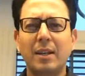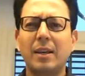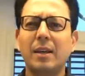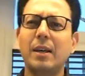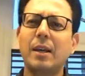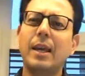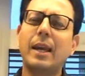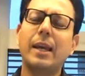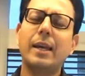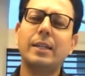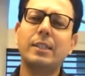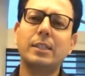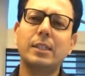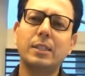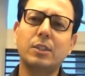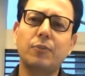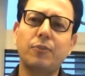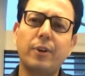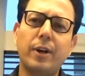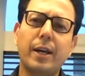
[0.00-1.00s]
yeah it's
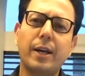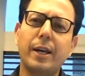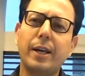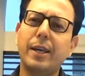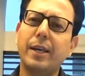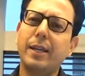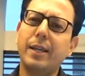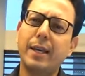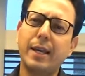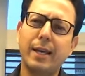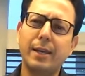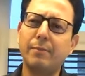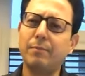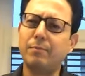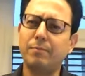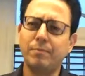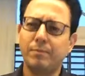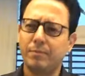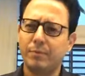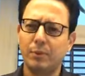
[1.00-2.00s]
it's fine i am
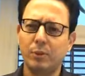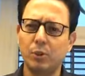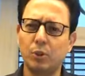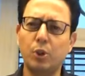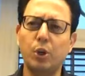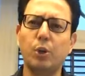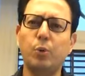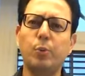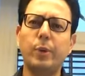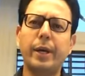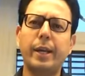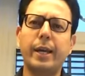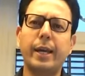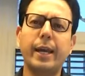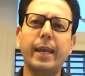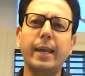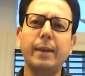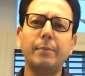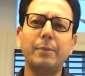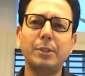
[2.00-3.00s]
good where i
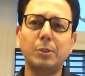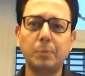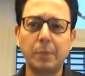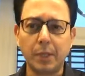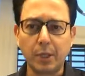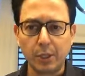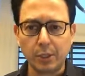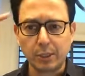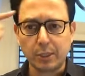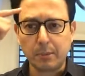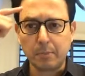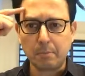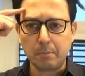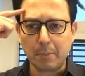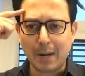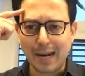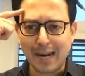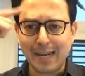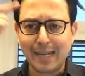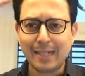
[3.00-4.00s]
am it's because the
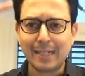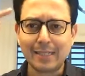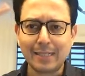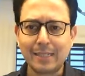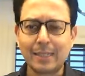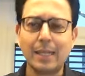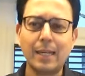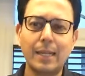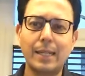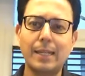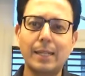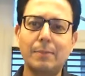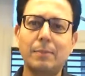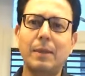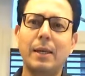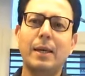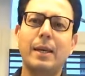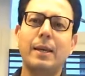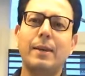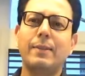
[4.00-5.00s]
mind is telling them
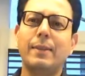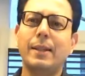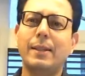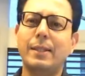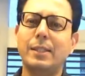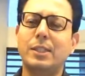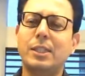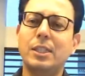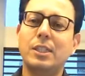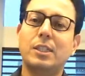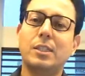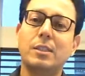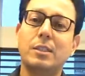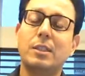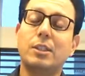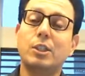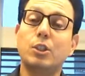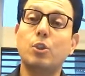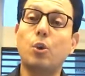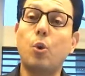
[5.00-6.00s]
that this is
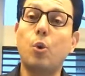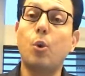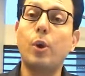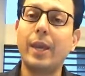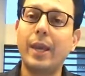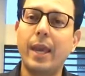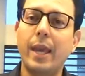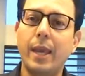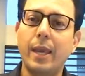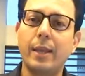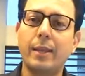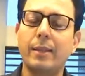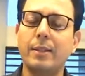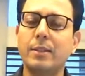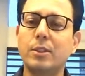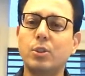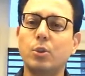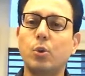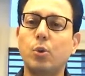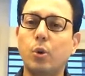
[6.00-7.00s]
this is okay
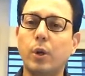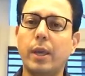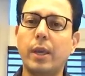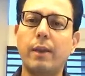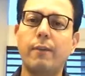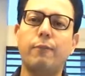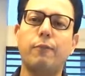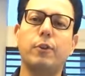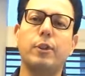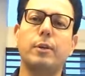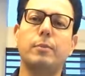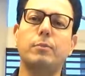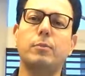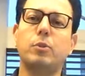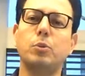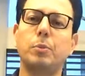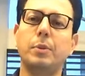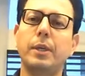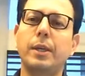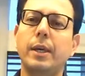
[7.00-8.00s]
this is okay for them
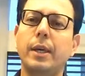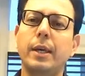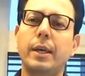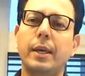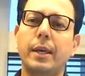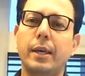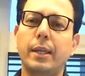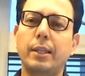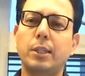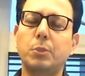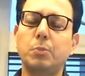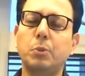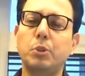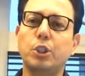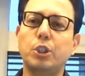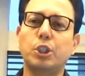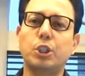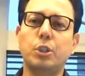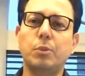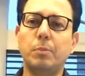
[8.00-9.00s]
to be in this
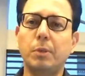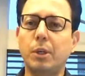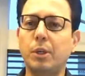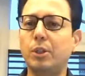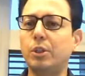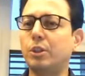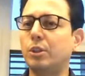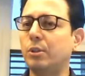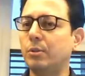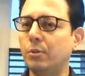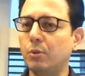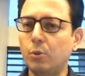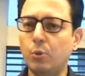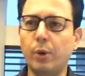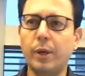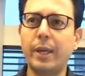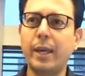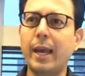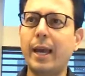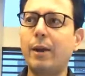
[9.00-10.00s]
position because
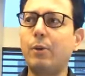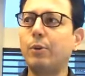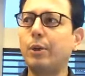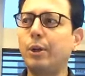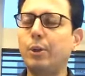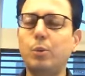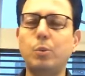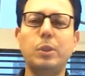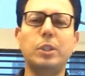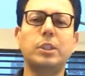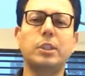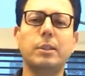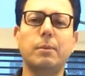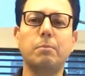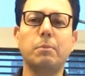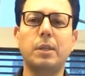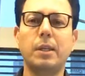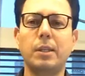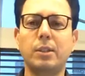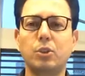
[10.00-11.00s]
going out and doing
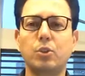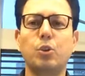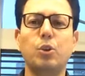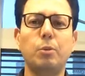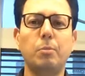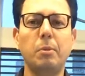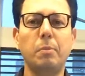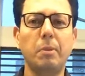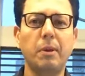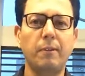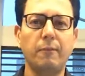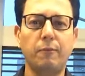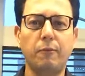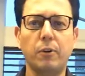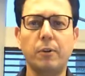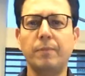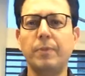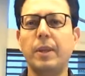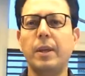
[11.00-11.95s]
something is going to be painful